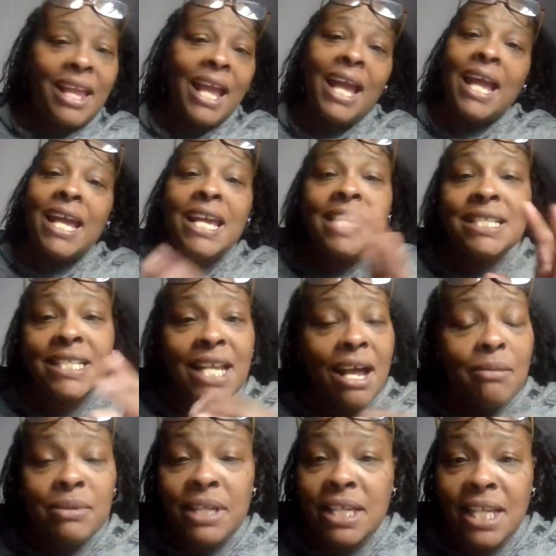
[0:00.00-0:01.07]
He said, I'm gonna
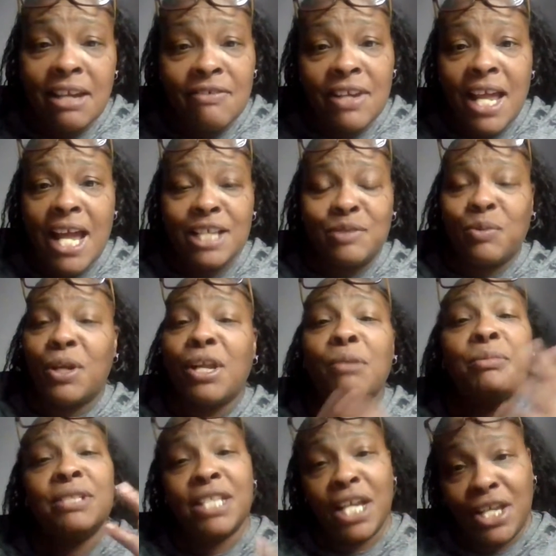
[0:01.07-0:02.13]
kill every last one of them and
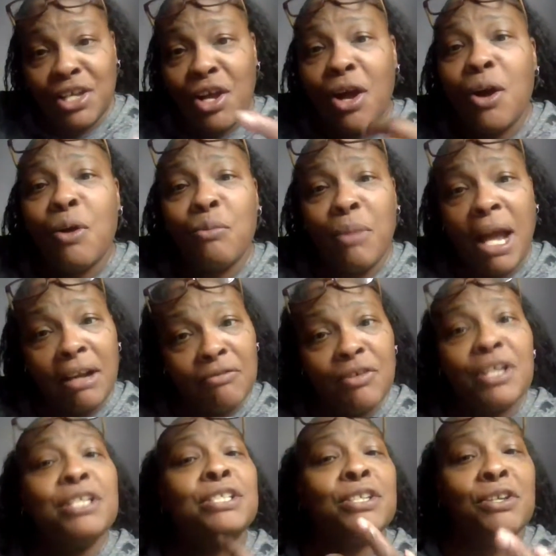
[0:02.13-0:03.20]
take your home back for you
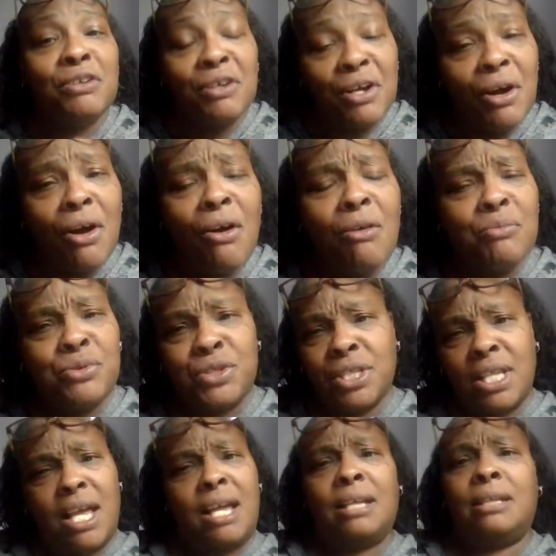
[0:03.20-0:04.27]
so you can go home. She like,